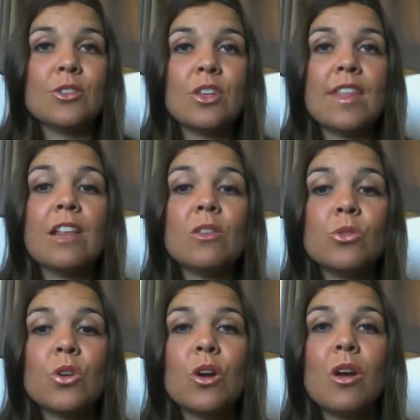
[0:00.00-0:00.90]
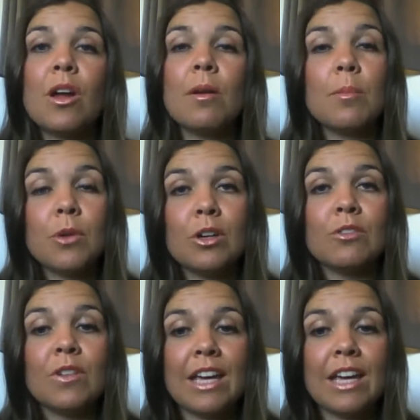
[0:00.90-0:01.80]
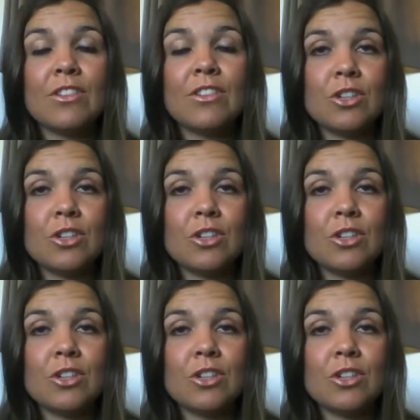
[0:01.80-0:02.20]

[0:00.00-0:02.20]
So that's also a beautiful gift that you've just